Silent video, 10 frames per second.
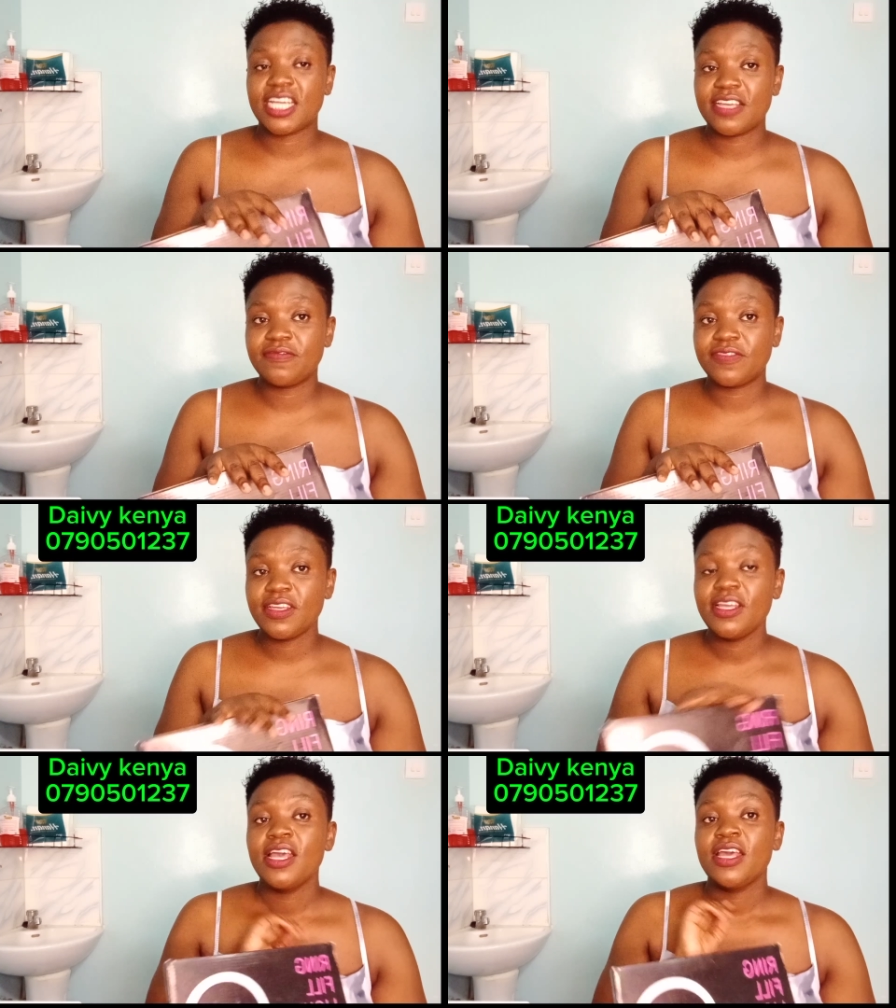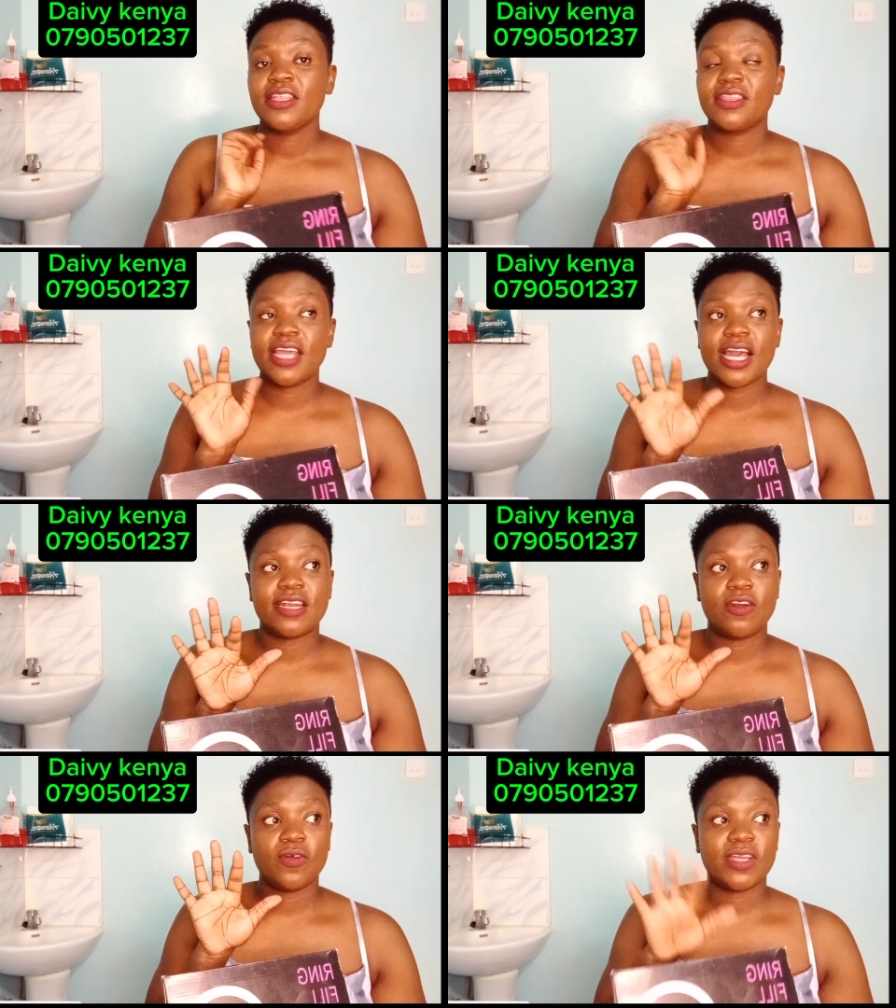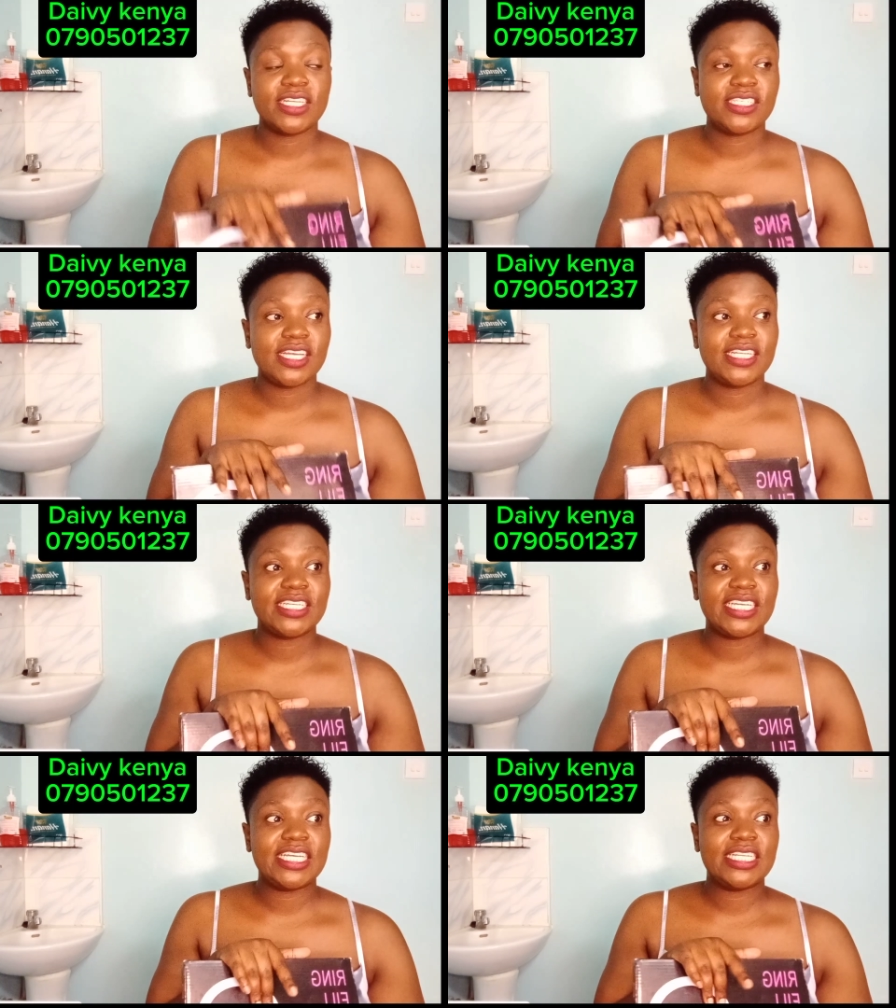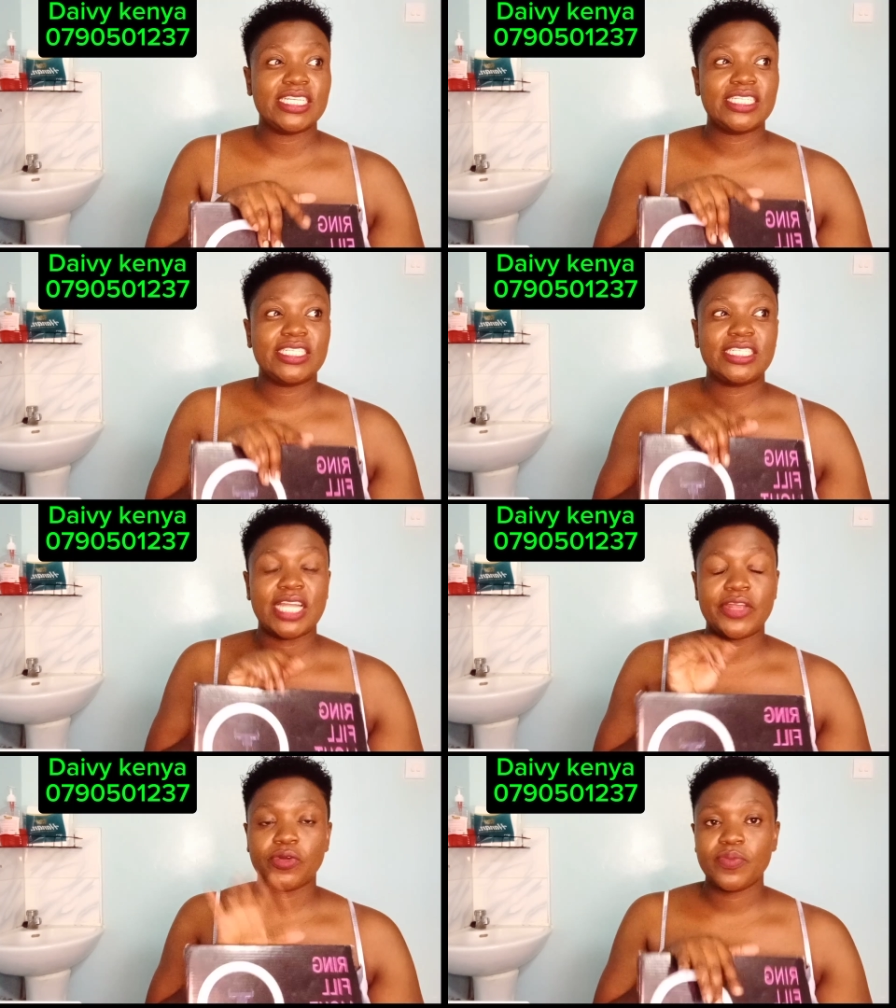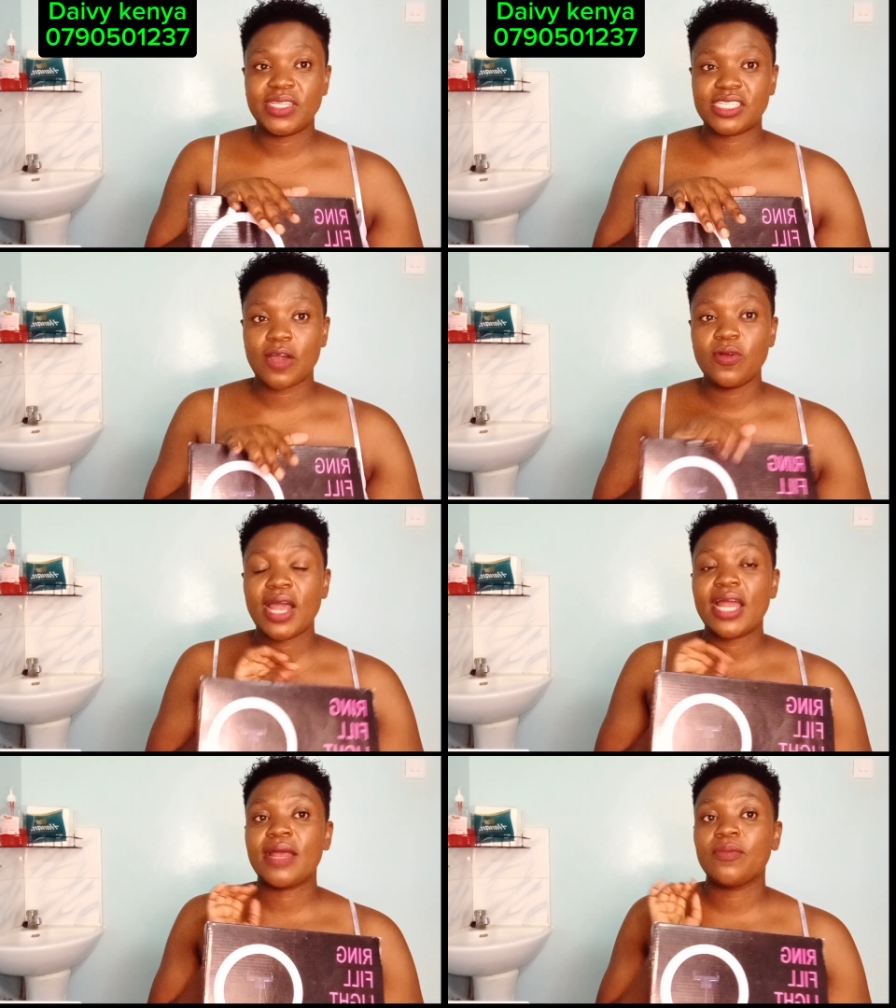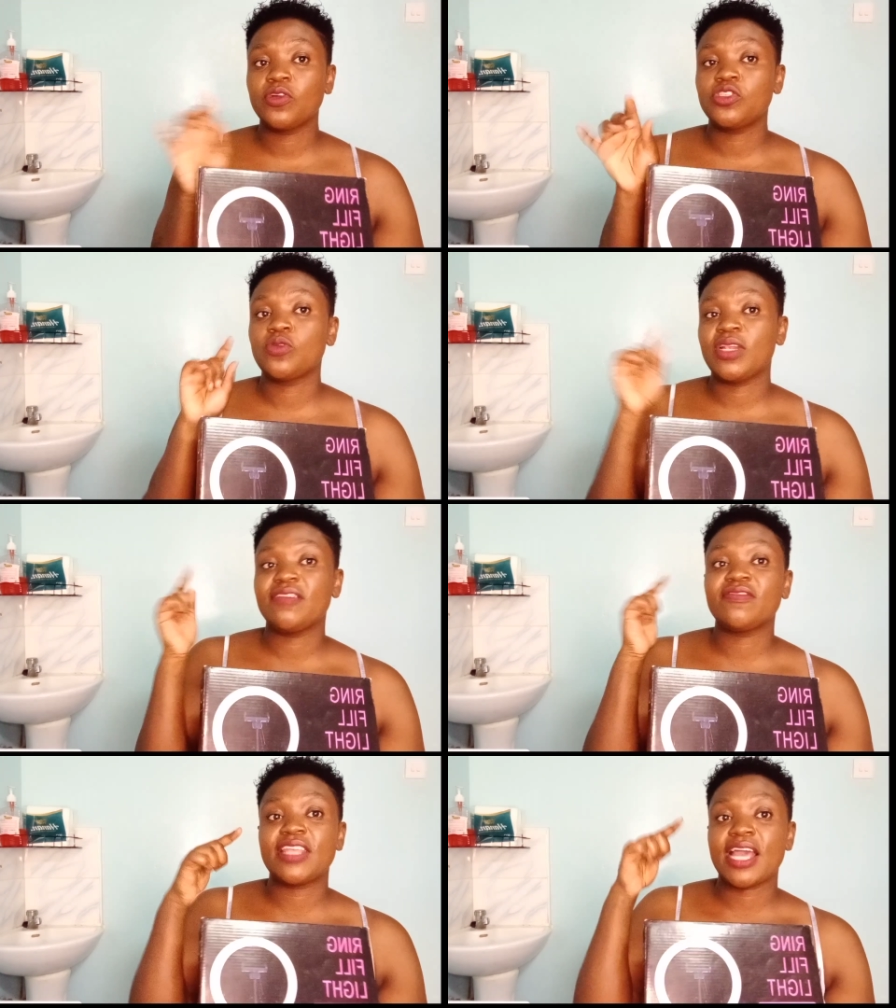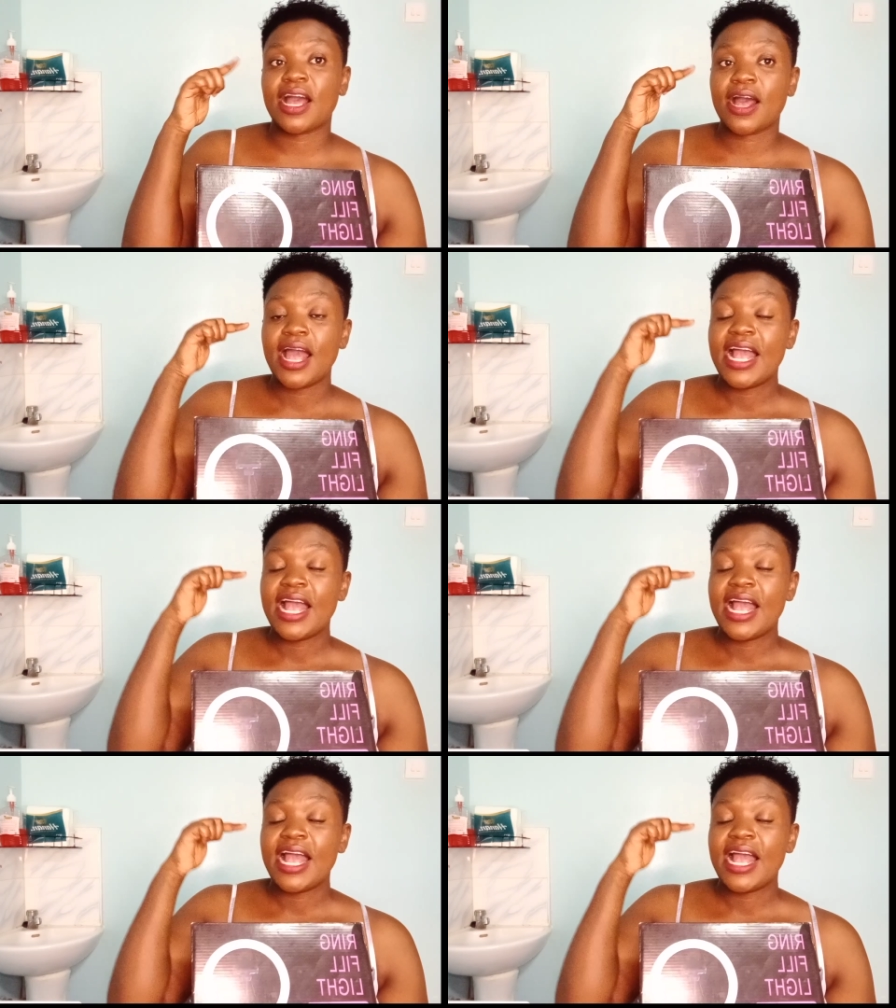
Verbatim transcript: Daivy. They are located in Nairobi town and I'm going to leave their